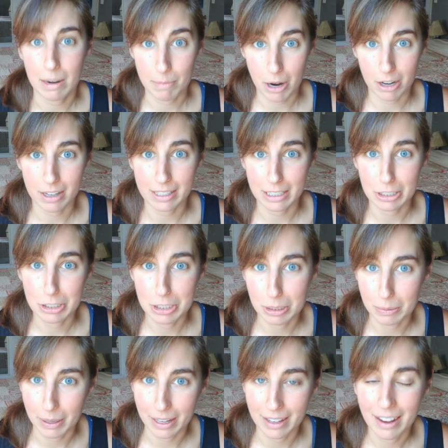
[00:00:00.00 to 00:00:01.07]
I'm already
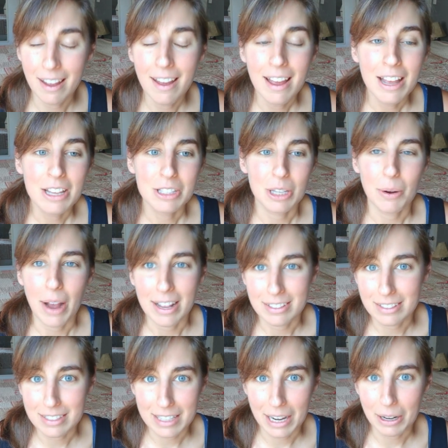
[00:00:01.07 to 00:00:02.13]
doing. So as
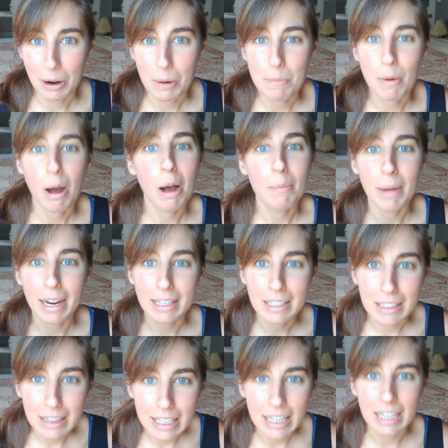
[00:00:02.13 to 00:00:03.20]
a stay-at-home mom, I
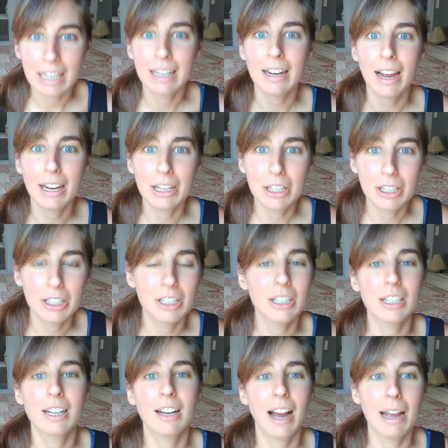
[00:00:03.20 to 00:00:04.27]
clean, I
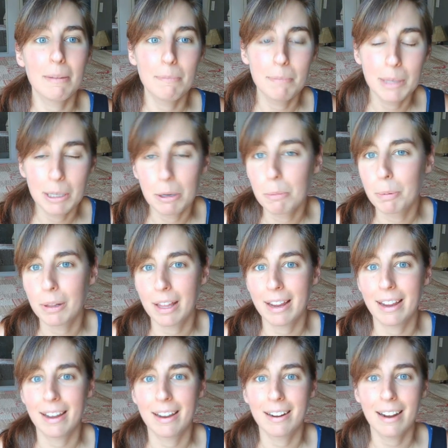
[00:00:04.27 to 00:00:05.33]
cook, I meal
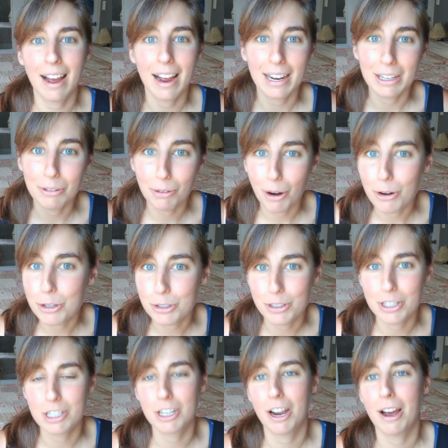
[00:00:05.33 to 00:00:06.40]
plan, I
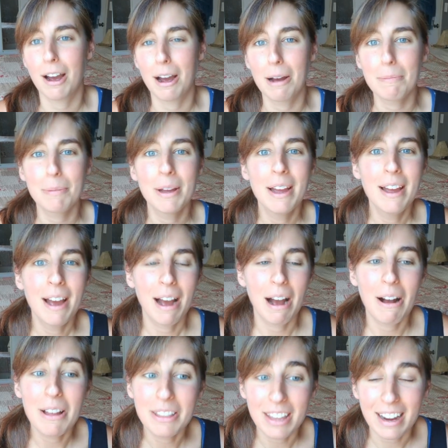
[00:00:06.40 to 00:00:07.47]
grocery shop,
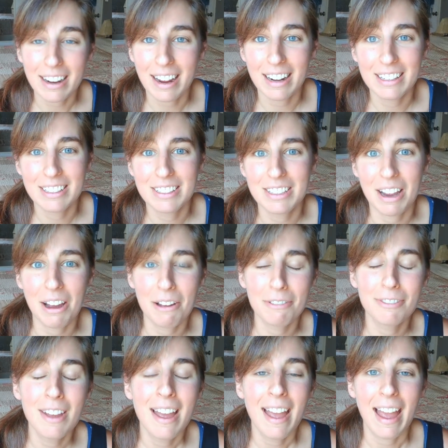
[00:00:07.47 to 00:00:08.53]
all of that kind of
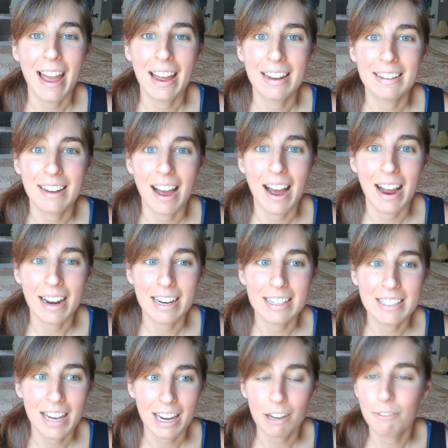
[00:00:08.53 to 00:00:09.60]
stuff, and I
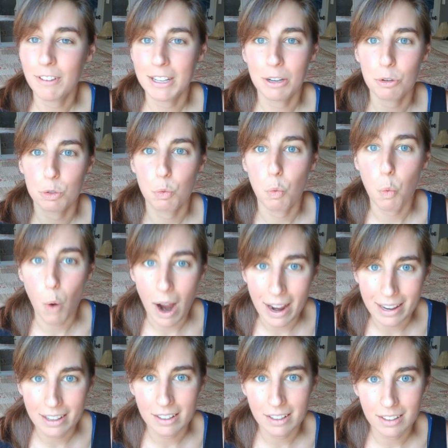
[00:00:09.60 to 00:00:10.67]
take videos
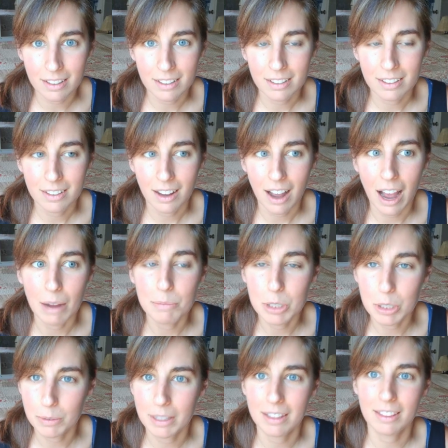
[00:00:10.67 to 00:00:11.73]
while I'm
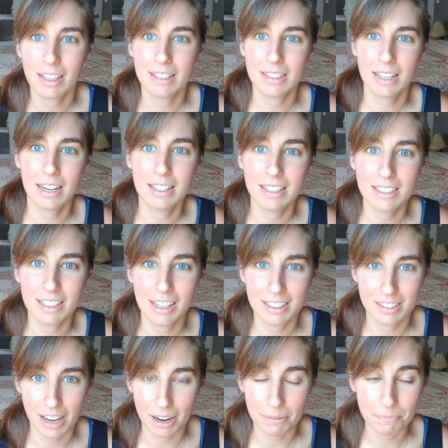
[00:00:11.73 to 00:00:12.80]
doing the things that I need to get
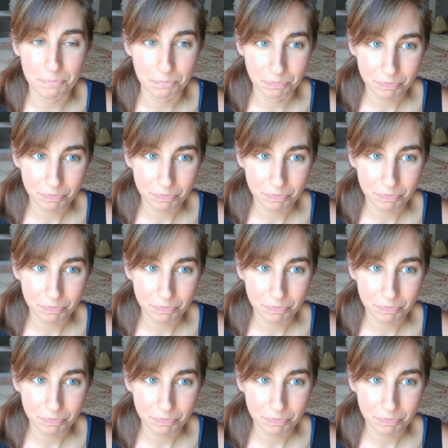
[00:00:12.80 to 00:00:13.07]
done.